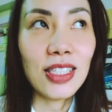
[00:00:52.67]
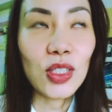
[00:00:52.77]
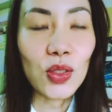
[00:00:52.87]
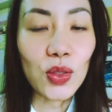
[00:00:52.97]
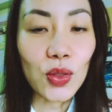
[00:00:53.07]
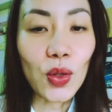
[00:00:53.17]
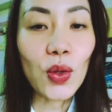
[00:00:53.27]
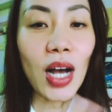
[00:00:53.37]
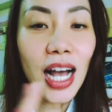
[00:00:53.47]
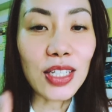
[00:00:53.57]
So
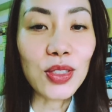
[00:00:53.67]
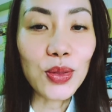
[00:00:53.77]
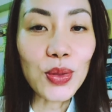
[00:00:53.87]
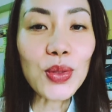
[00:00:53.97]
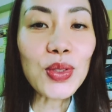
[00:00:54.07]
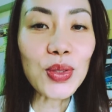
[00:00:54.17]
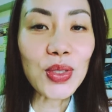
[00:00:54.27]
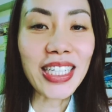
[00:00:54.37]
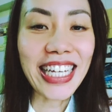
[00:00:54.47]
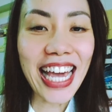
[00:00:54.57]
I do
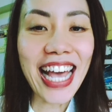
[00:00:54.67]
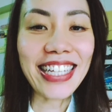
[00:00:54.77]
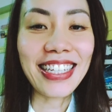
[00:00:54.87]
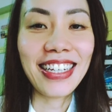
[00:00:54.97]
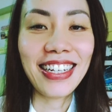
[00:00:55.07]
get